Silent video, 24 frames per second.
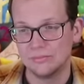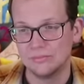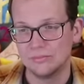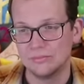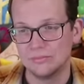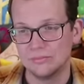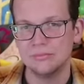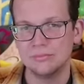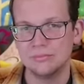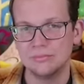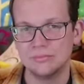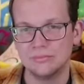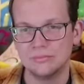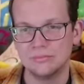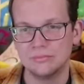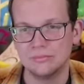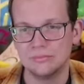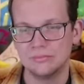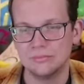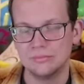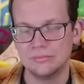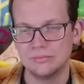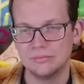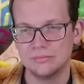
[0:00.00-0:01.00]

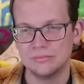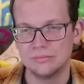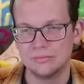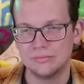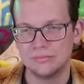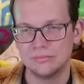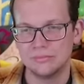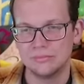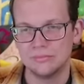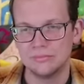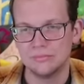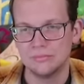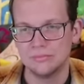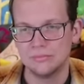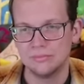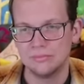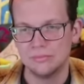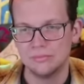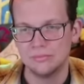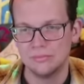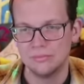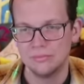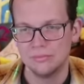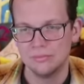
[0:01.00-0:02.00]

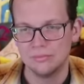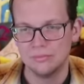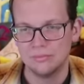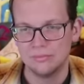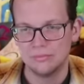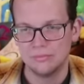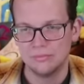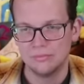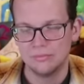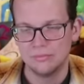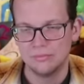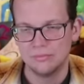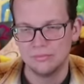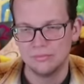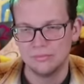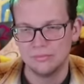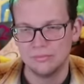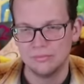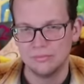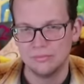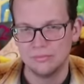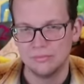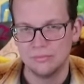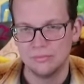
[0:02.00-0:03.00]

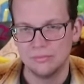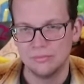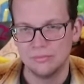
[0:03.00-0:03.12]
No words are spoken by the person on screen.